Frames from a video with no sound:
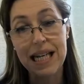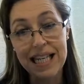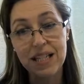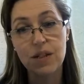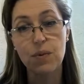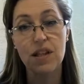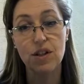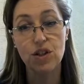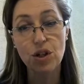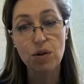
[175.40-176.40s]
leads
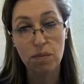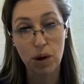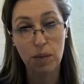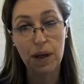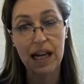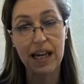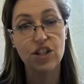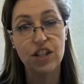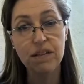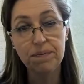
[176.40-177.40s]
within the student
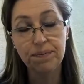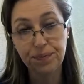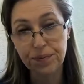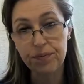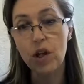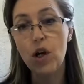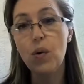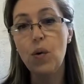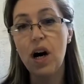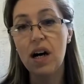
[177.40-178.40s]
population
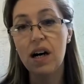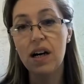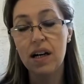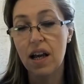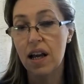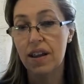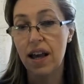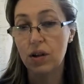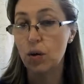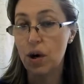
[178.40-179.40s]

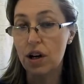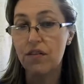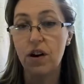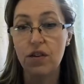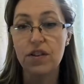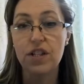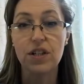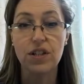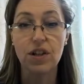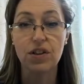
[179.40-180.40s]
they're called welfare
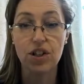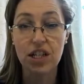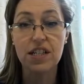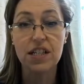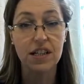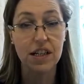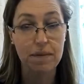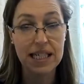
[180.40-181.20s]
officers on the JCR